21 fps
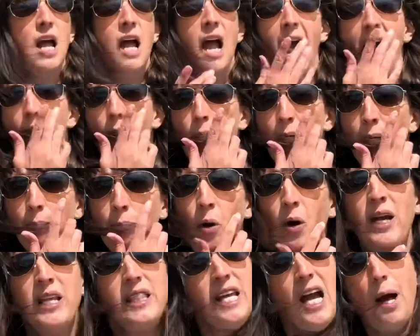At one
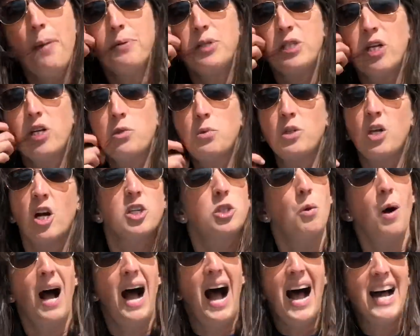point, the upstairs was also
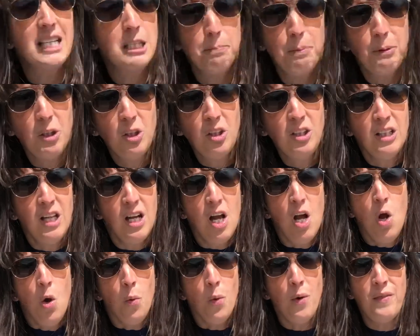a hospital
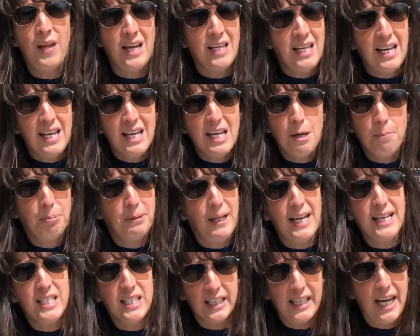when they needed a
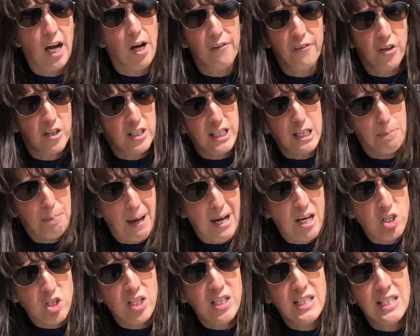place to care for sick
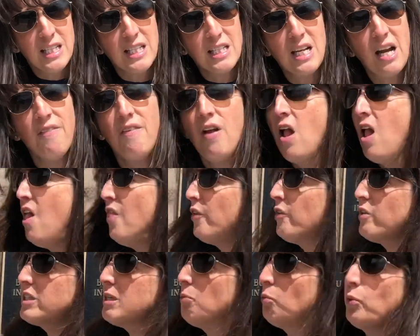patients and stuff.
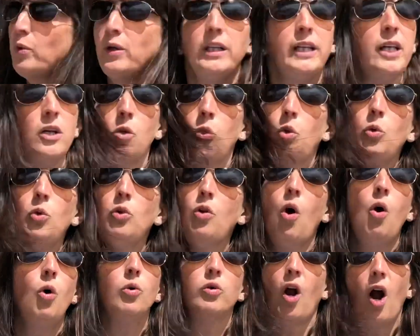There's some really cool
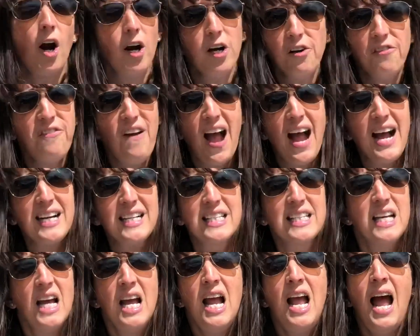old artifacts
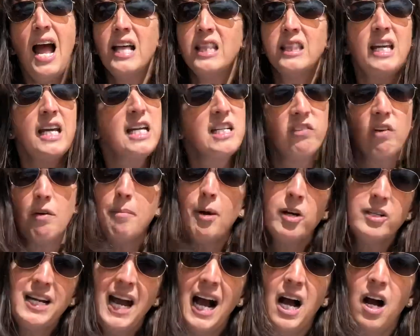and things from our
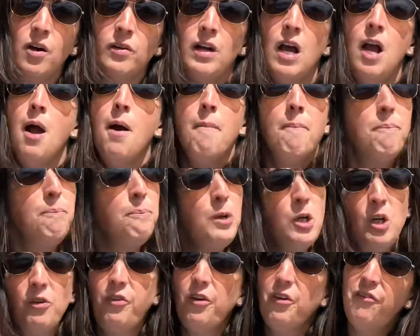town,
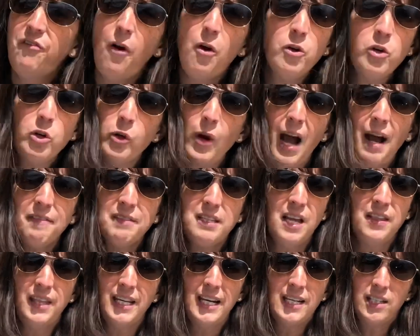beautiful photographs
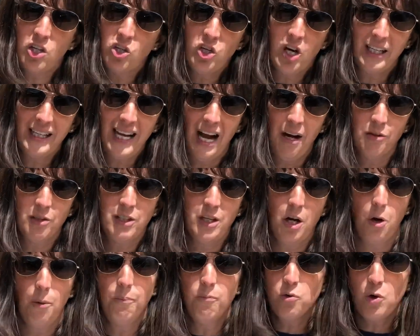and things to check out.
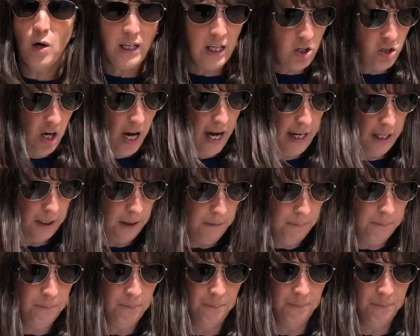So, Truckee Jail.